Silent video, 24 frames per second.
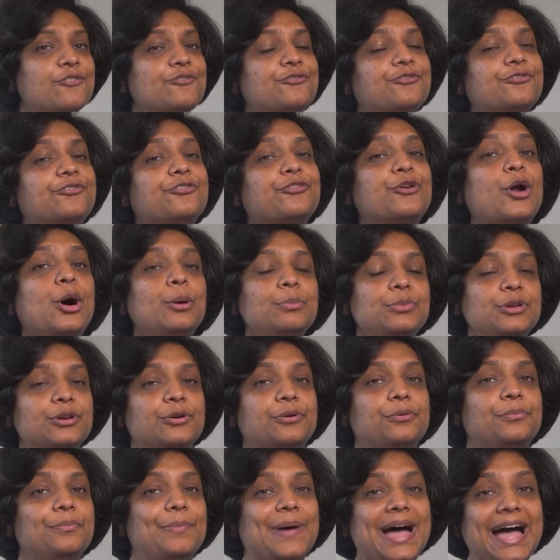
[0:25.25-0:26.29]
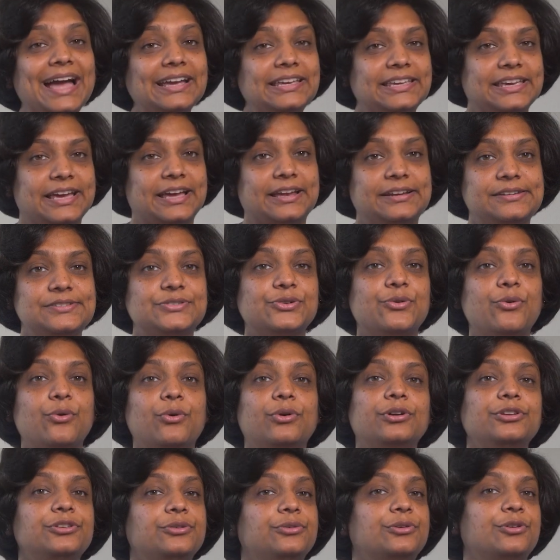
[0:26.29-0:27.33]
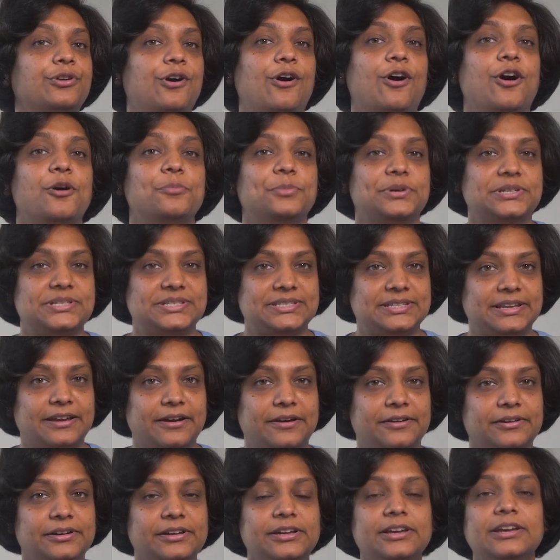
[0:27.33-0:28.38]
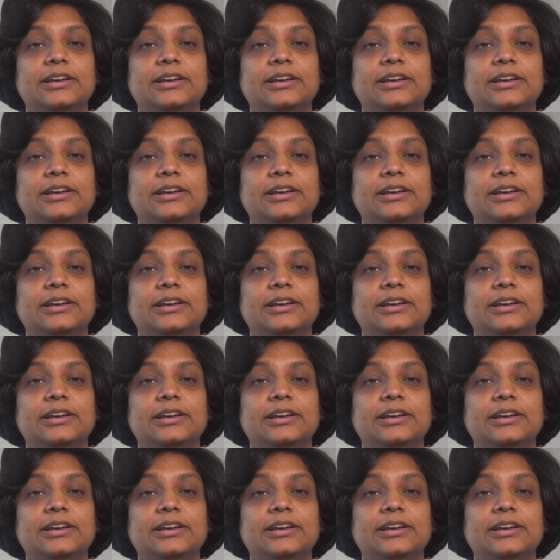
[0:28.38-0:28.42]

from your back end or your commerce layer.